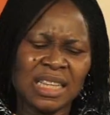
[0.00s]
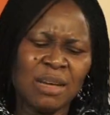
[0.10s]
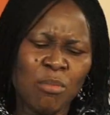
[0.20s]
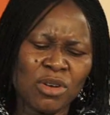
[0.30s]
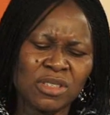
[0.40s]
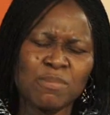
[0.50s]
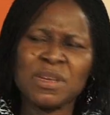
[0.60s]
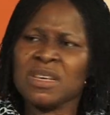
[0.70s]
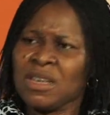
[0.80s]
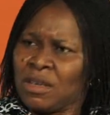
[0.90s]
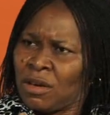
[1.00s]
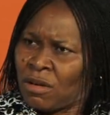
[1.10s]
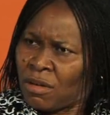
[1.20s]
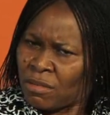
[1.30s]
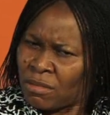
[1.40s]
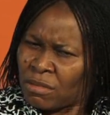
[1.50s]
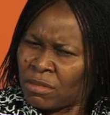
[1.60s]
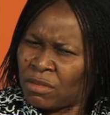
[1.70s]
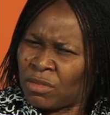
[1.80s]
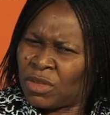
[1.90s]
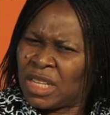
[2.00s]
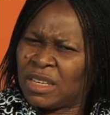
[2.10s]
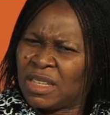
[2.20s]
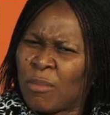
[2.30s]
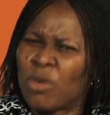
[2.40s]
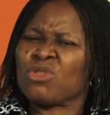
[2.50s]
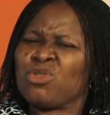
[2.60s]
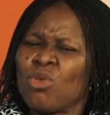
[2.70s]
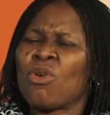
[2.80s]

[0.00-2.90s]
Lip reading: They must show